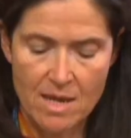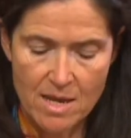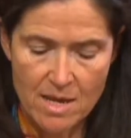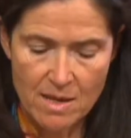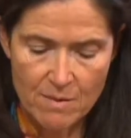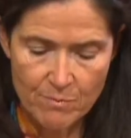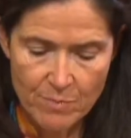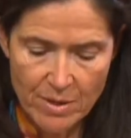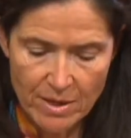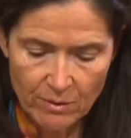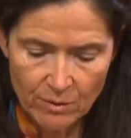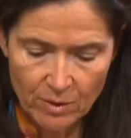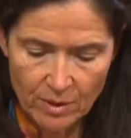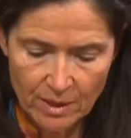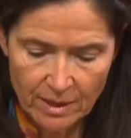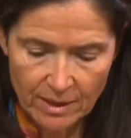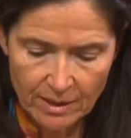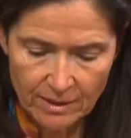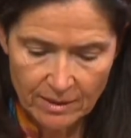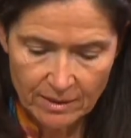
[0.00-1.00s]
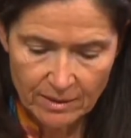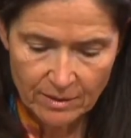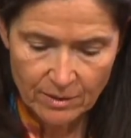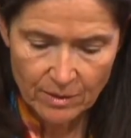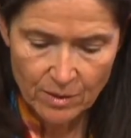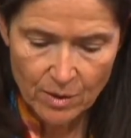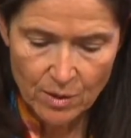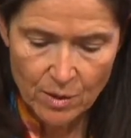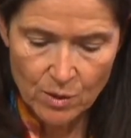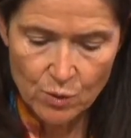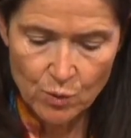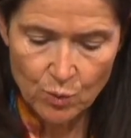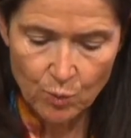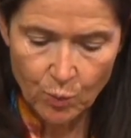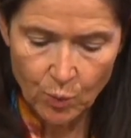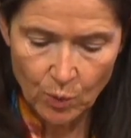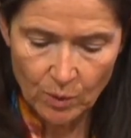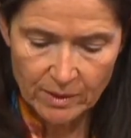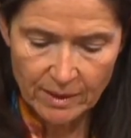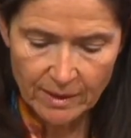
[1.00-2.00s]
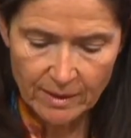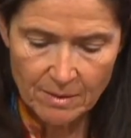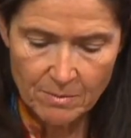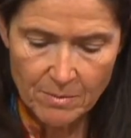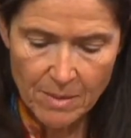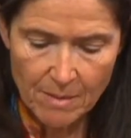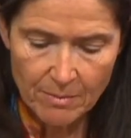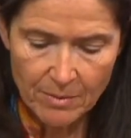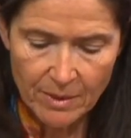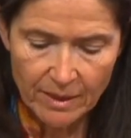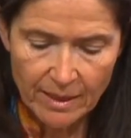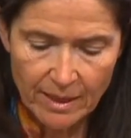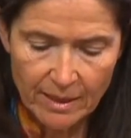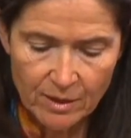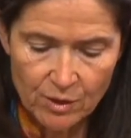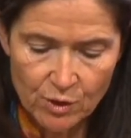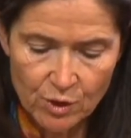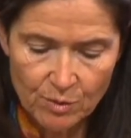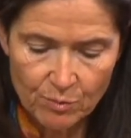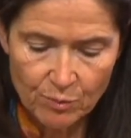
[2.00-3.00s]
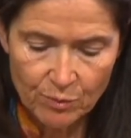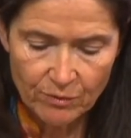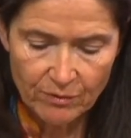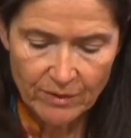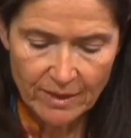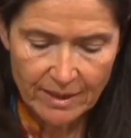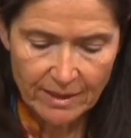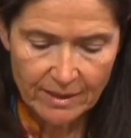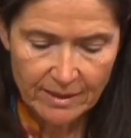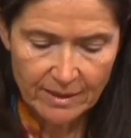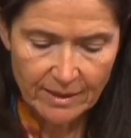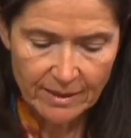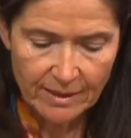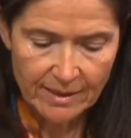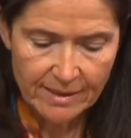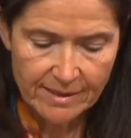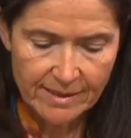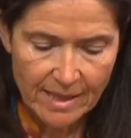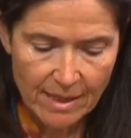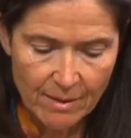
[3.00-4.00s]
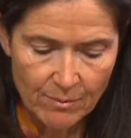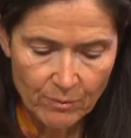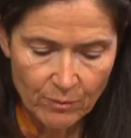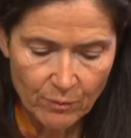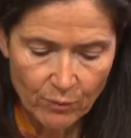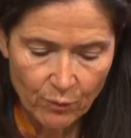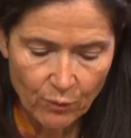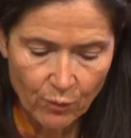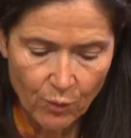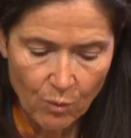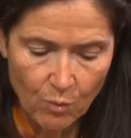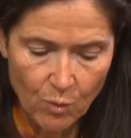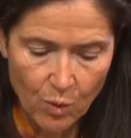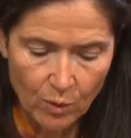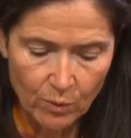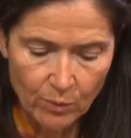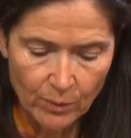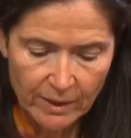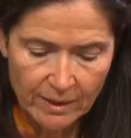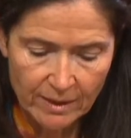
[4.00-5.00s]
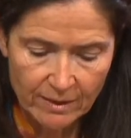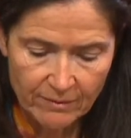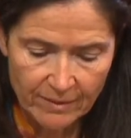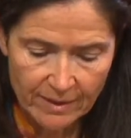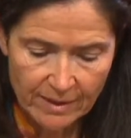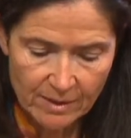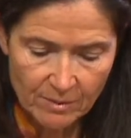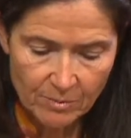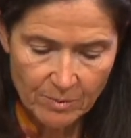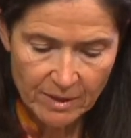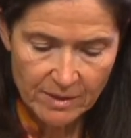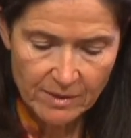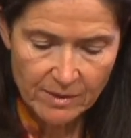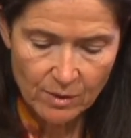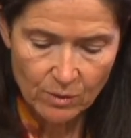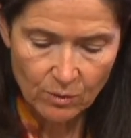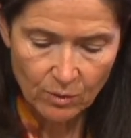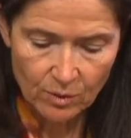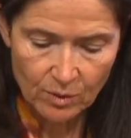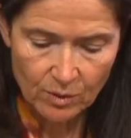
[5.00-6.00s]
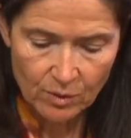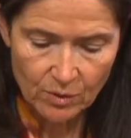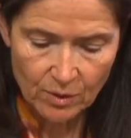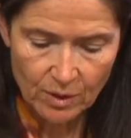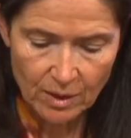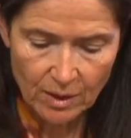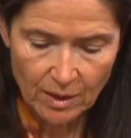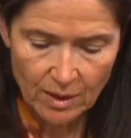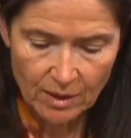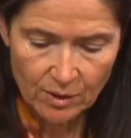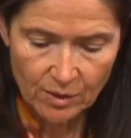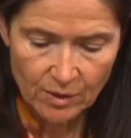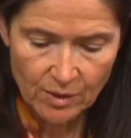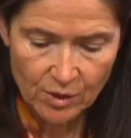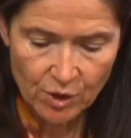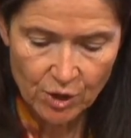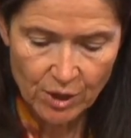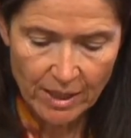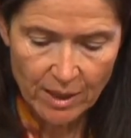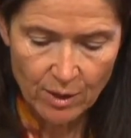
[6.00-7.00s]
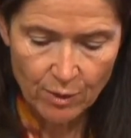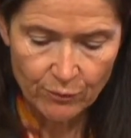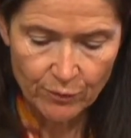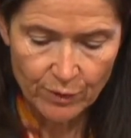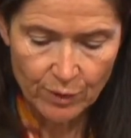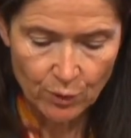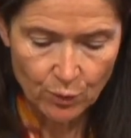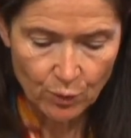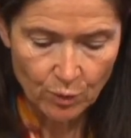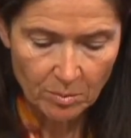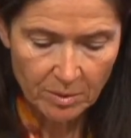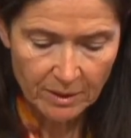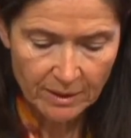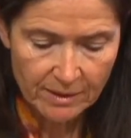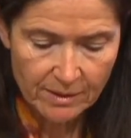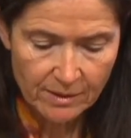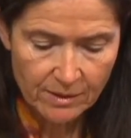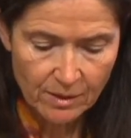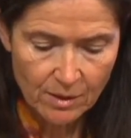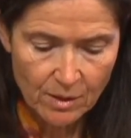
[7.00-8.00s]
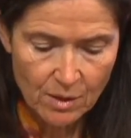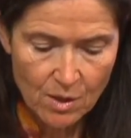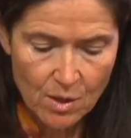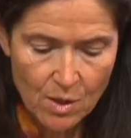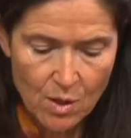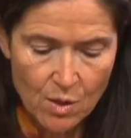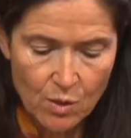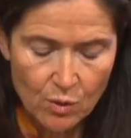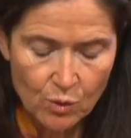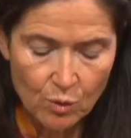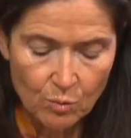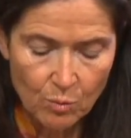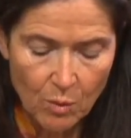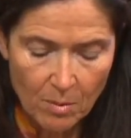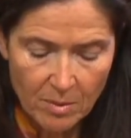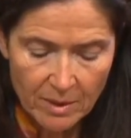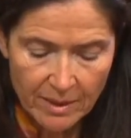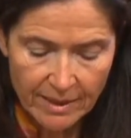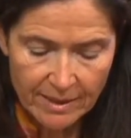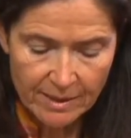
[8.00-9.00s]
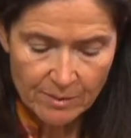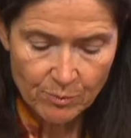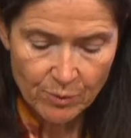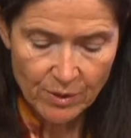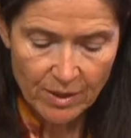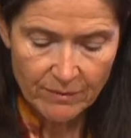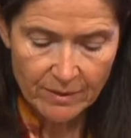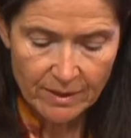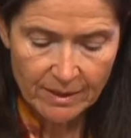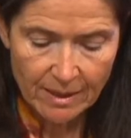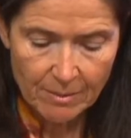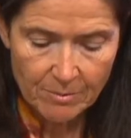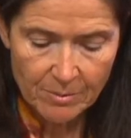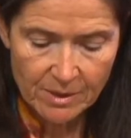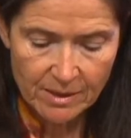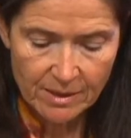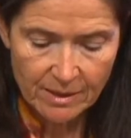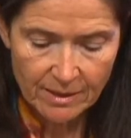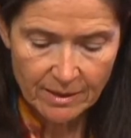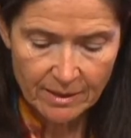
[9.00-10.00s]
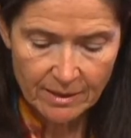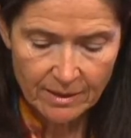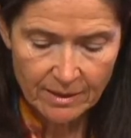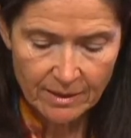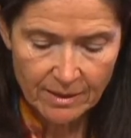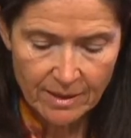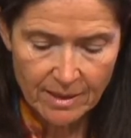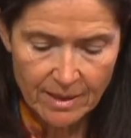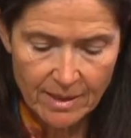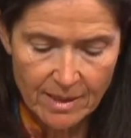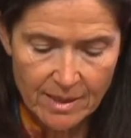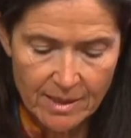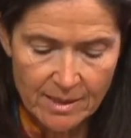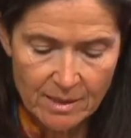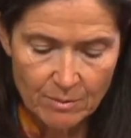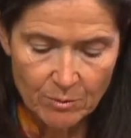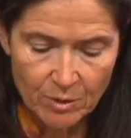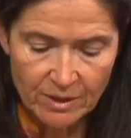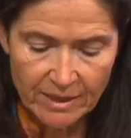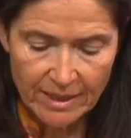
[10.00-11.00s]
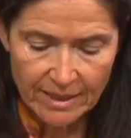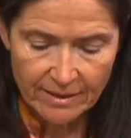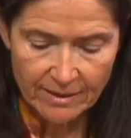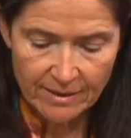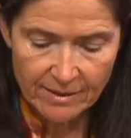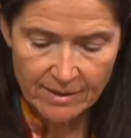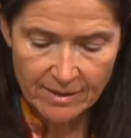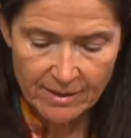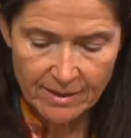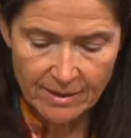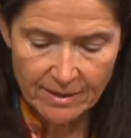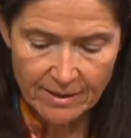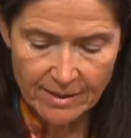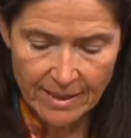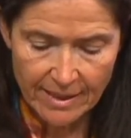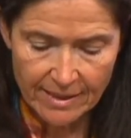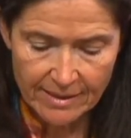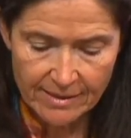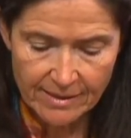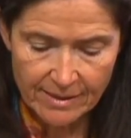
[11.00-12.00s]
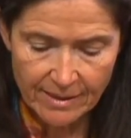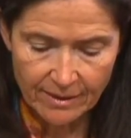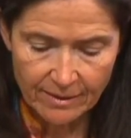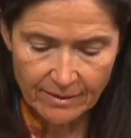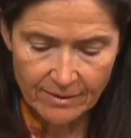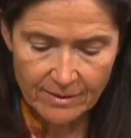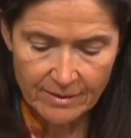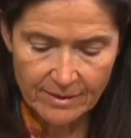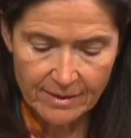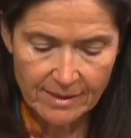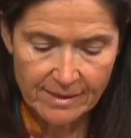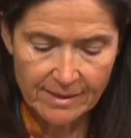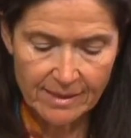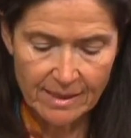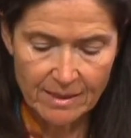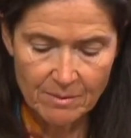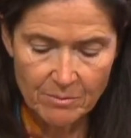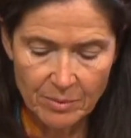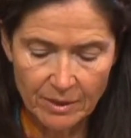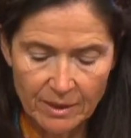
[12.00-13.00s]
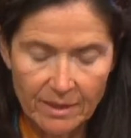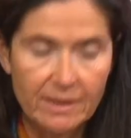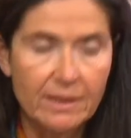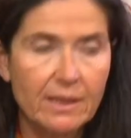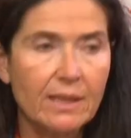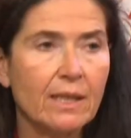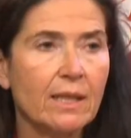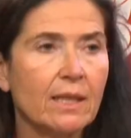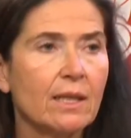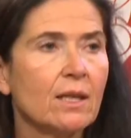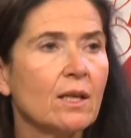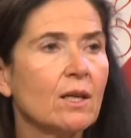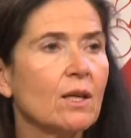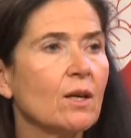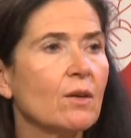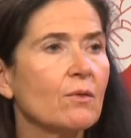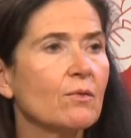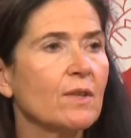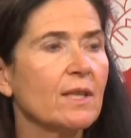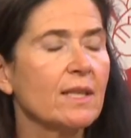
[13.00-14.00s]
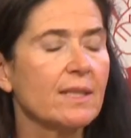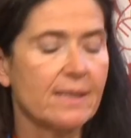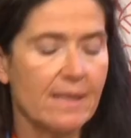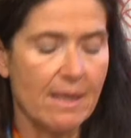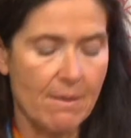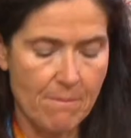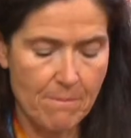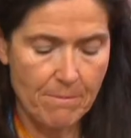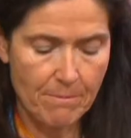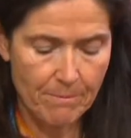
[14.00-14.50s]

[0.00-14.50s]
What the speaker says: in parallel supporting the public energy provider ESM for more green investments in order to enlarge the share of renewables, to mobilize private capital, simultaneously enhancing the sustainability of ESM.